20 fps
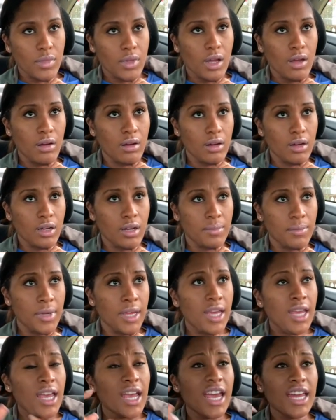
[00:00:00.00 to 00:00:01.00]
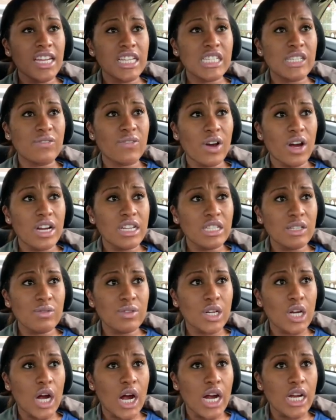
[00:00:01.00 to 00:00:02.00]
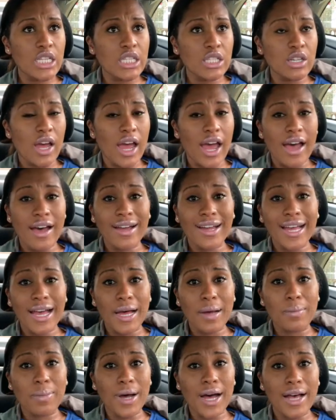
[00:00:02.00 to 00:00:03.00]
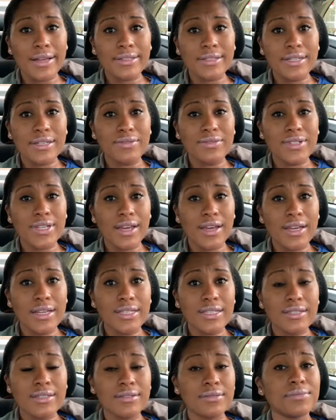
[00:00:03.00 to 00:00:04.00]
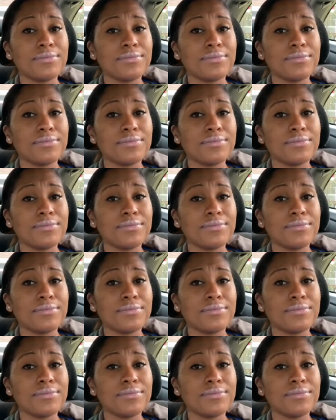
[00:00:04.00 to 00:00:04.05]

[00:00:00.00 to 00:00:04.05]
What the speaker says: And as far as in regards to how I got a positive test,